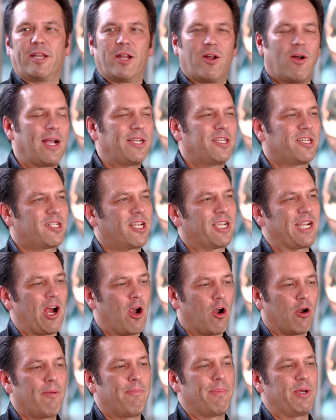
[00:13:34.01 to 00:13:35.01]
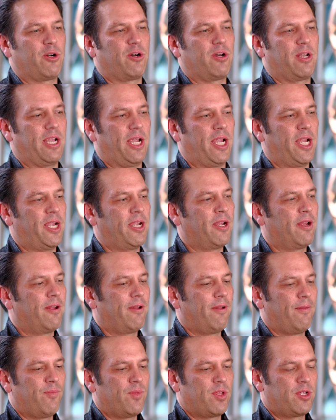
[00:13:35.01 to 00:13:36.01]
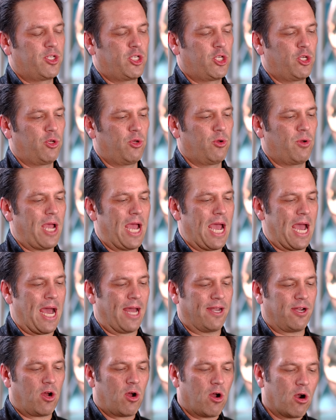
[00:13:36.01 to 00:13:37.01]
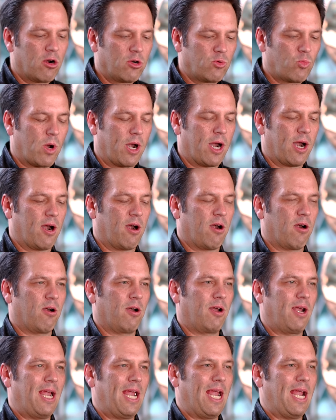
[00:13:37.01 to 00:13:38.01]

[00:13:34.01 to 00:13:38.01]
You know, I just think our ability to add hardware,